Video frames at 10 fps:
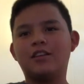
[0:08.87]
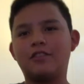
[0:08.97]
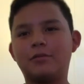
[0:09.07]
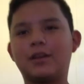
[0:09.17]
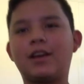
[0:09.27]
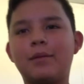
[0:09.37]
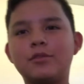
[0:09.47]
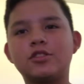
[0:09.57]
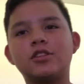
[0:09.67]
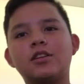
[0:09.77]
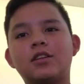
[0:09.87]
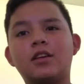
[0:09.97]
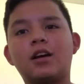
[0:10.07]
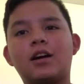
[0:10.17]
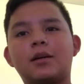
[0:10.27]
if my camera is
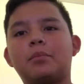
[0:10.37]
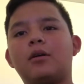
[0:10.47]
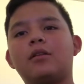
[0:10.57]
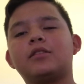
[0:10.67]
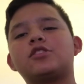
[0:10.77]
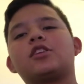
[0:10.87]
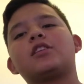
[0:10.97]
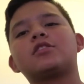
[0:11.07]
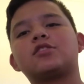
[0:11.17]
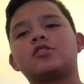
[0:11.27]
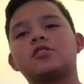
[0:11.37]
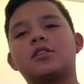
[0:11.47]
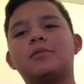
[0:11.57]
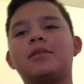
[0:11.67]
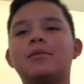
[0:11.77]
shaking, I apologize. Just
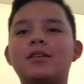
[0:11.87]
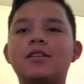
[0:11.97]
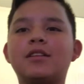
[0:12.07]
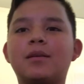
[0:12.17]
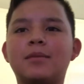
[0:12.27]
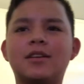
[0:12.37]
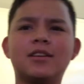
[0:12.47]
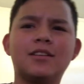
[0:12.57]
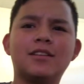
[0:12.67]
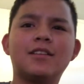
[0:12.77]
give me a minute. Let me